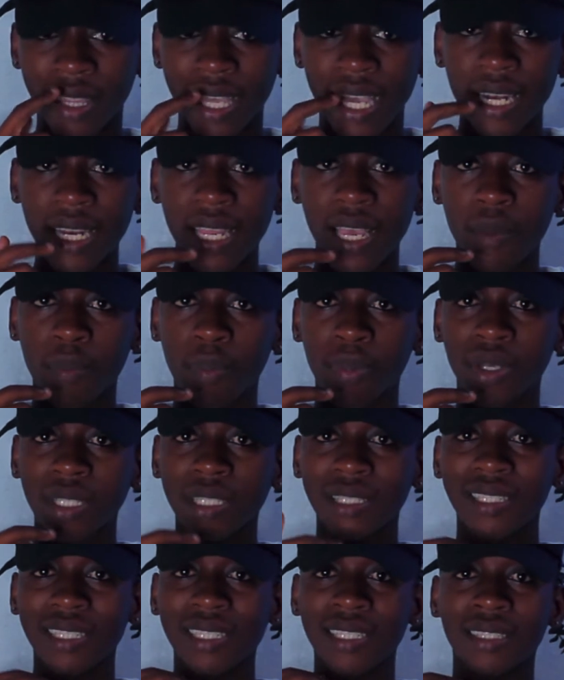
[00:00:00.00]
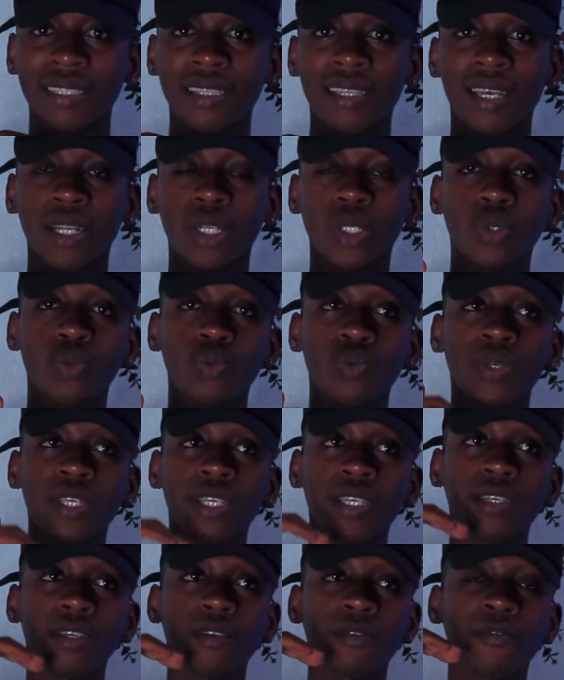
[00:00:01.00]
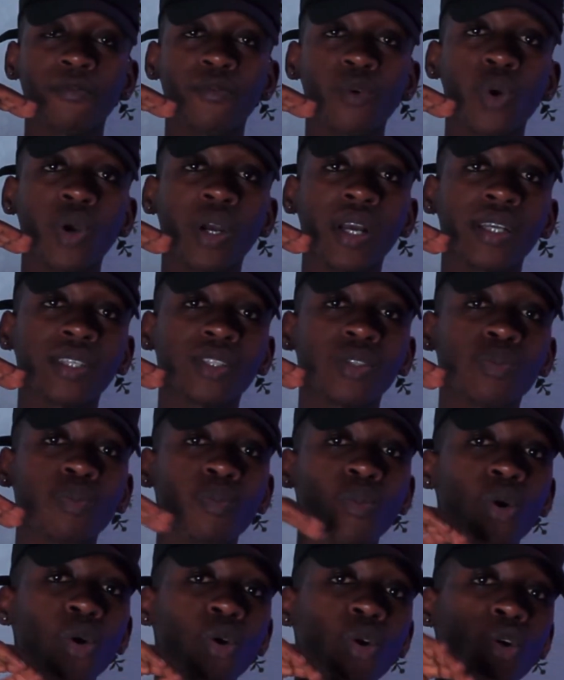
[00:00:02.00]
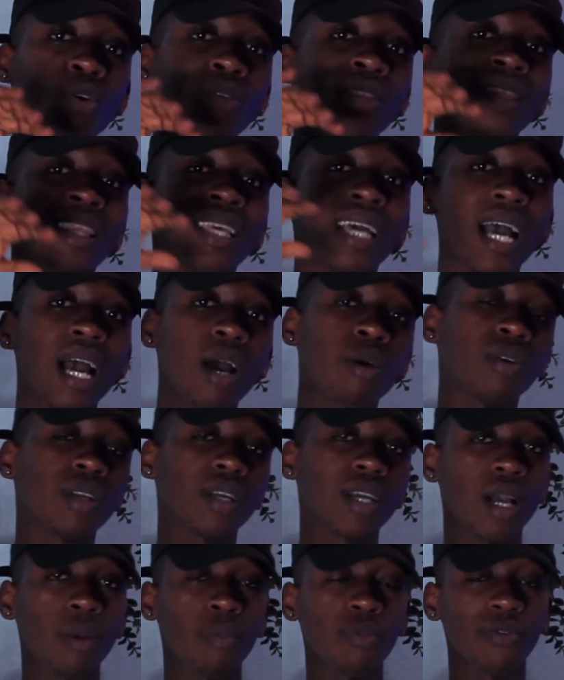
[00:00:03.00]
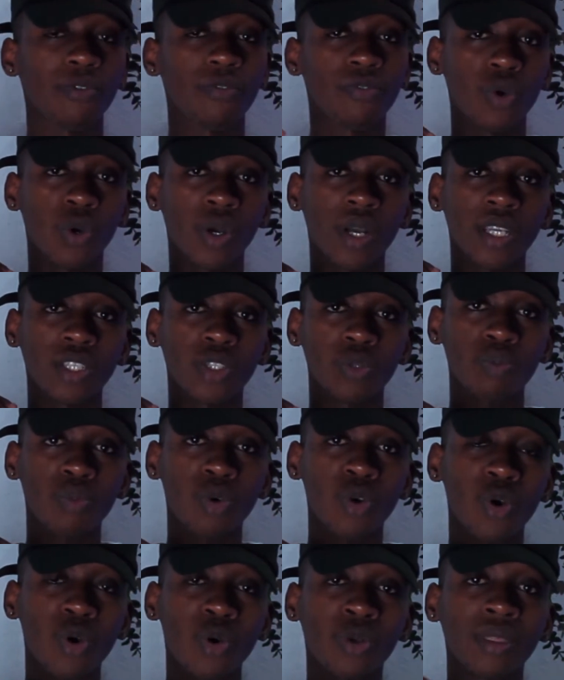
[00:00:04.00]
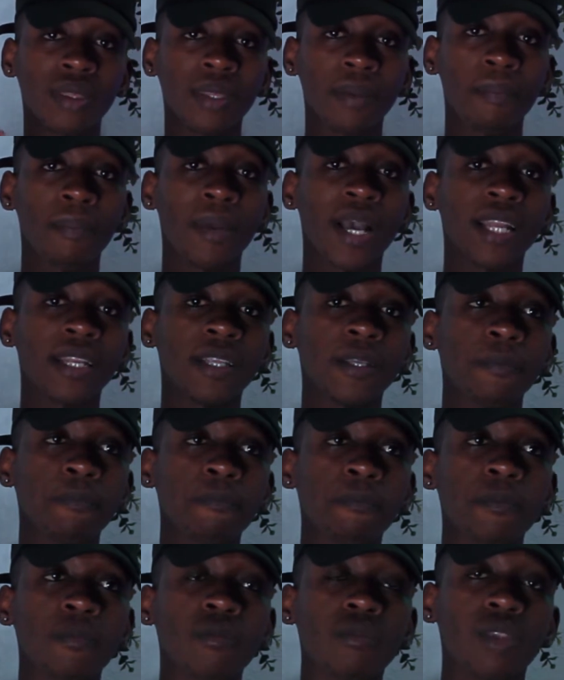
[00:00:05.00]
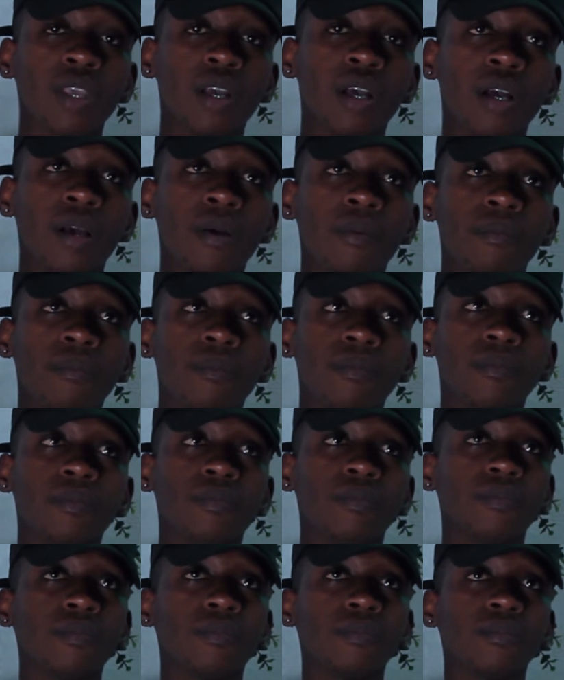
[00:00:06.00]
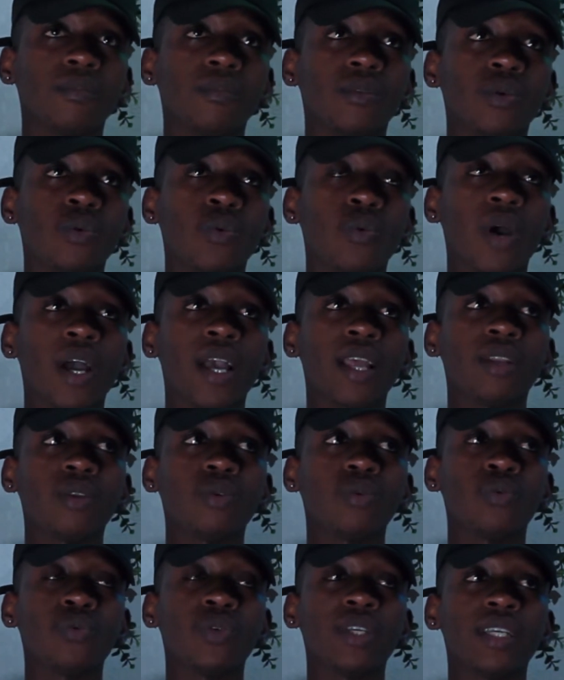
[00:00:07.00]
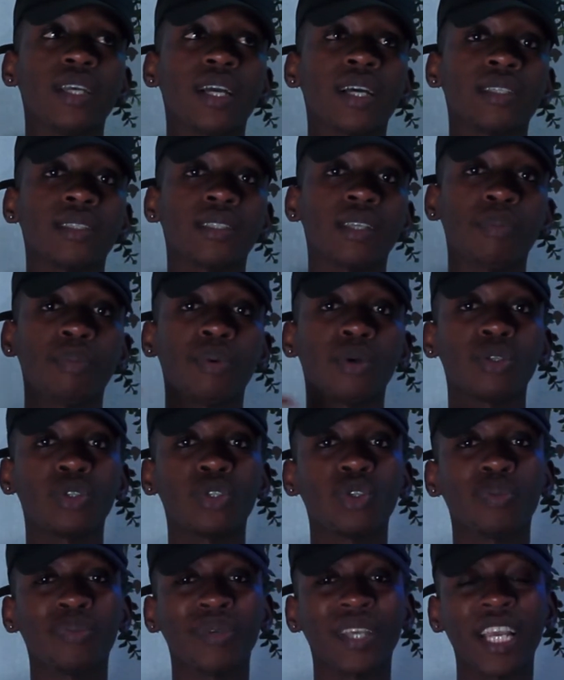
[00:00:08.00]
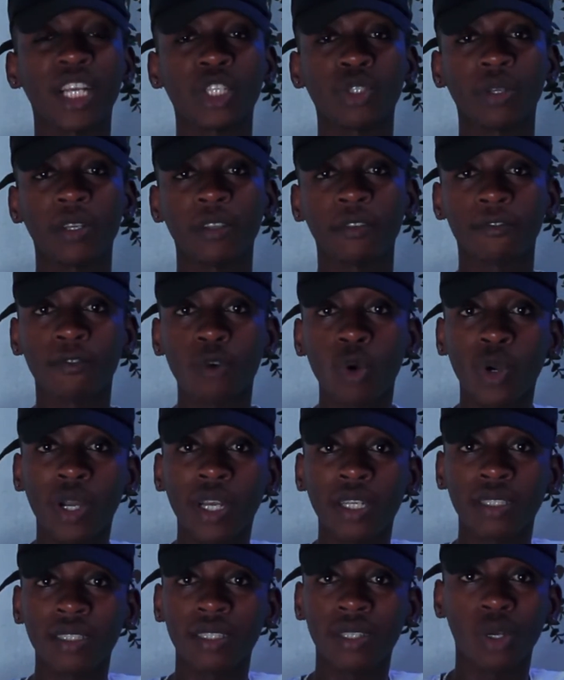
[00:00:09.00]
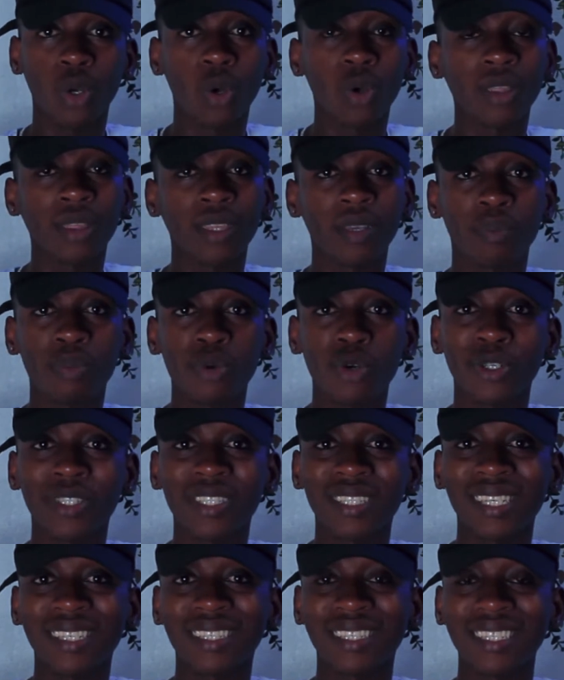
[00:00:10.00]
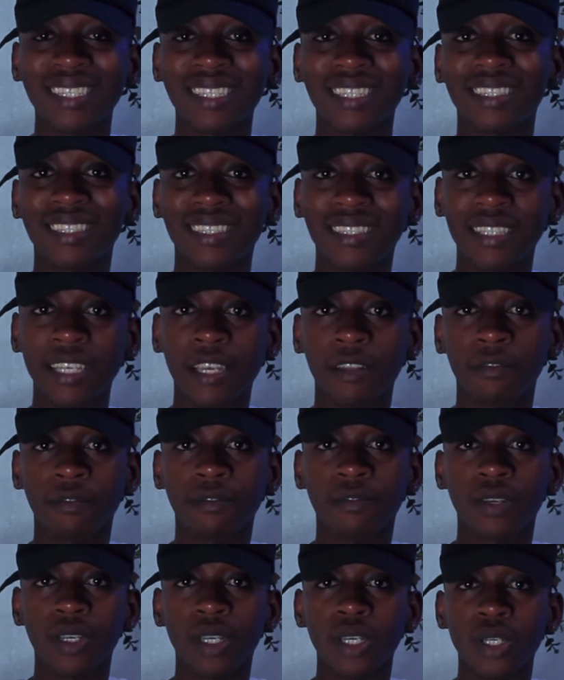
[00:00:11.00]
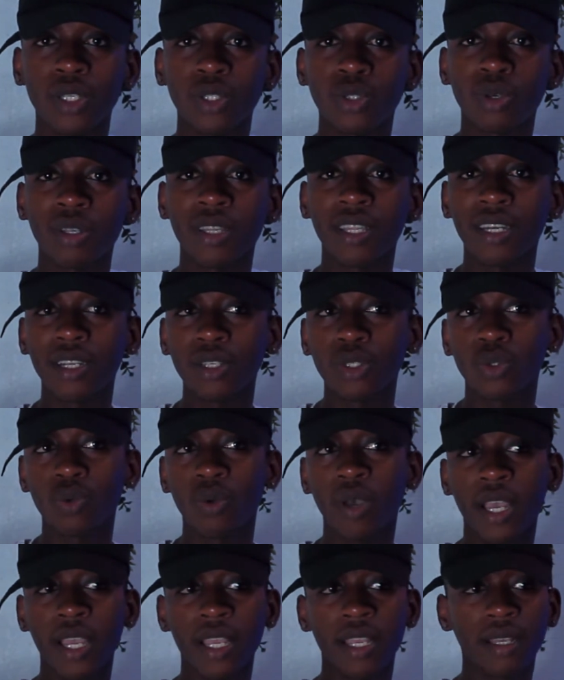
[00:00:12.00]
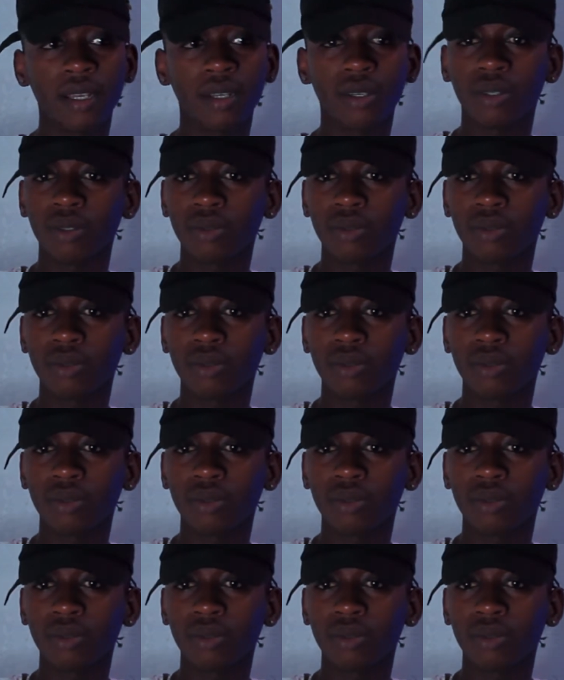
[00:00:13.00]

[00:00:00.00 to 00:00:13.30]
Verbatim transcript: then happens is that we focus more on the outcome, we focus more on the money, um, while we are supposed to be actually focusing on the process itself. So that is why,